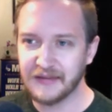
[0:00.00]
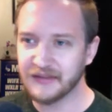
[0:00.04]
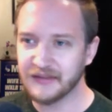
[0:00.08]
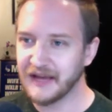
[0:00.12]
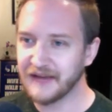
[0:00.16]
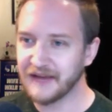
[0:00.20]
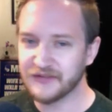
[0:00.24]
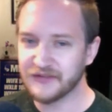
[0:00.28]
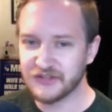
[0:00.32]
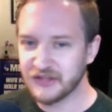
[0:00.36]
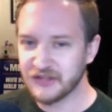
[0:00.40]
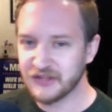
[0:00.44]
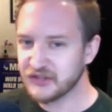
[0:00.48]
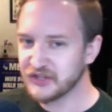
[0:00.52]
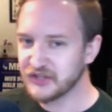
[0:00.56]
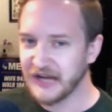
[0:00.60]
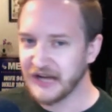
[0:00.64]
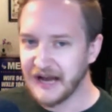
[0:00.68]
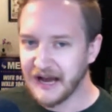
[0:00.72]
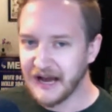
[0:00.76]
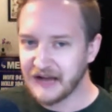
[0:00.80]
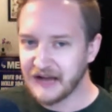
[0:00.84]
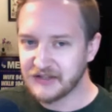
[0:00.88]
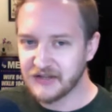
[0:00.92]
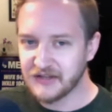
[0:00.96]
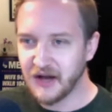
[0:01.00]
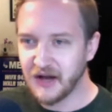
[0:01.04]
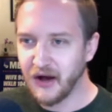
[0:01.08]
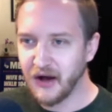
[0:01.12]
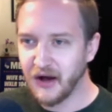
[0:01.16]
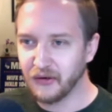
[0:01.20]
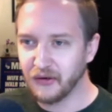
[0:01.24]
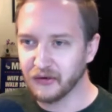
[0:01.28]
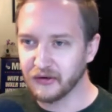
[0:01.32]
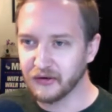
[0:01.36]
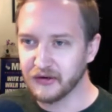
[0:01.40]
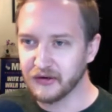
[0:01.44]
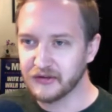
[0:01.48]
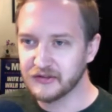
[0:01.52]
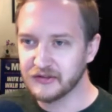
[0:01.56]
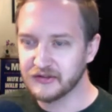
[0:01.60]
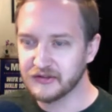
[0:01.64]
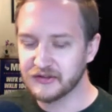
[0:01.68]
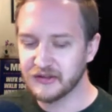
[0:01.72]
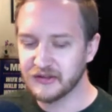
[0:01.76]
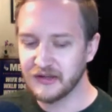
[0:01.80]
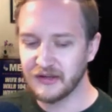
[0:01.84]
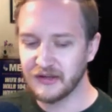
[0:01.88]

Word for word: They have such a high tolerance. Yeah.